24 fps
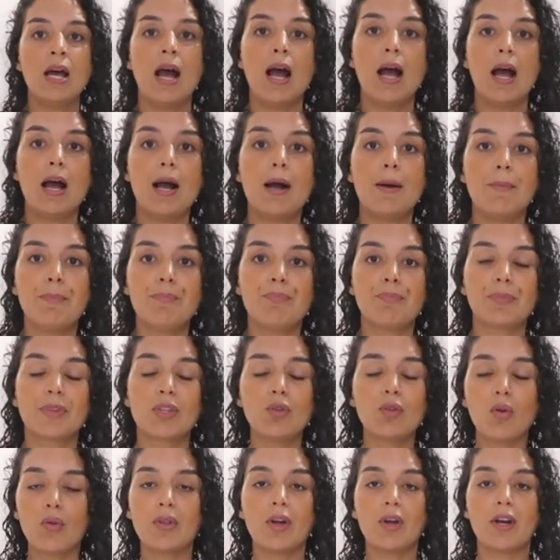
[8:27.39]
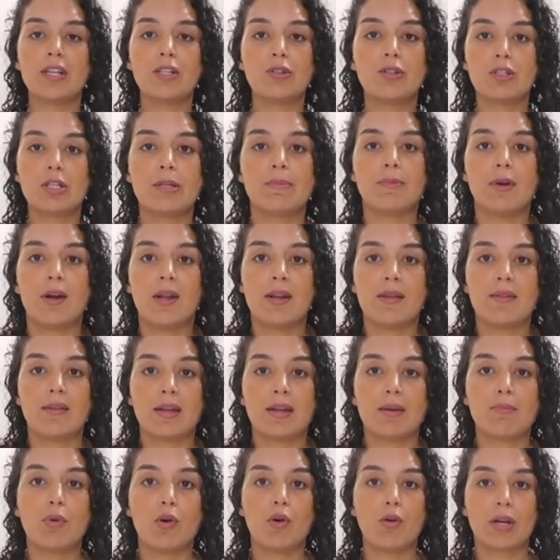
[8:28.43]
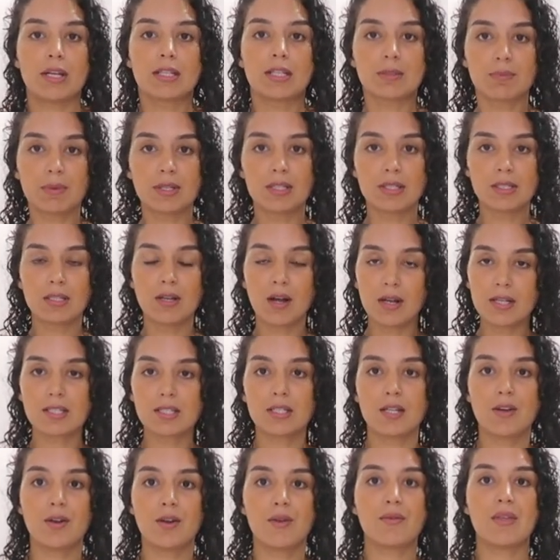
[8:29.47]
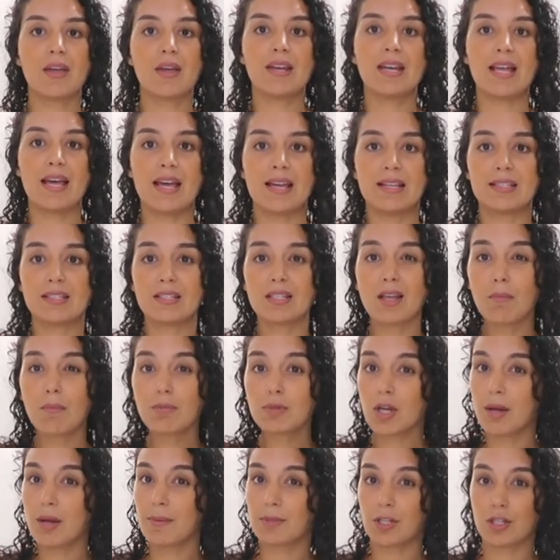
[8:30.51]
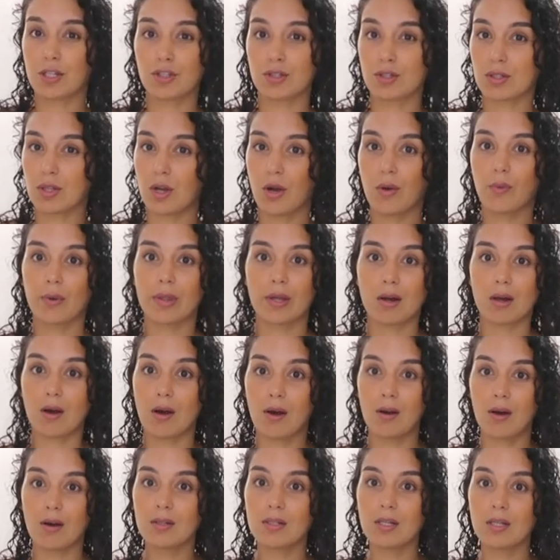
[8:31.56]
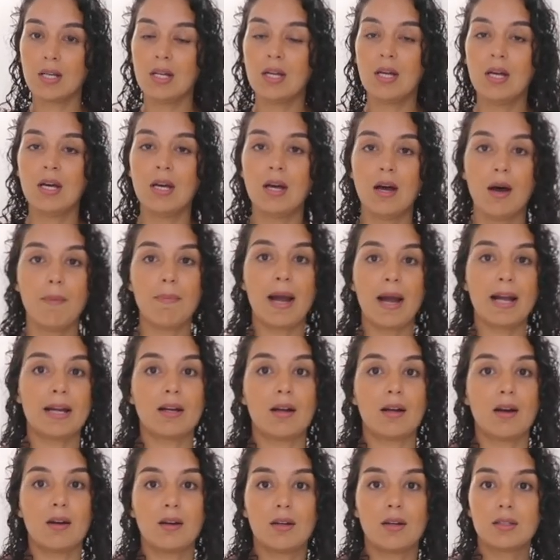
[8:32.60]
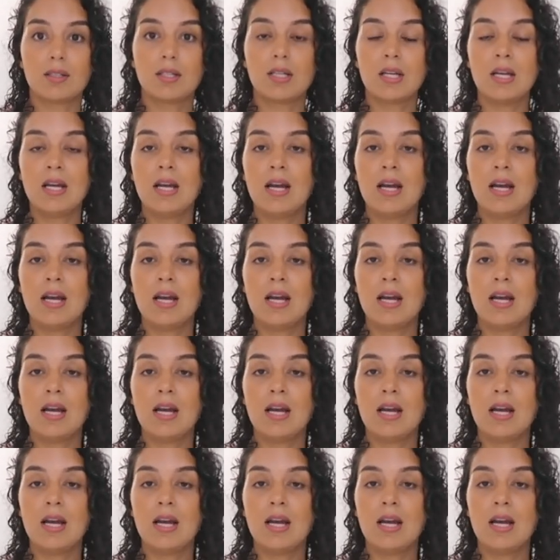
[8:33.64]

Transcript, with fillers: Um, not that I usually put anything in pockets, but it's nice to know they're there. Sometimes I just go with a card, a bank card.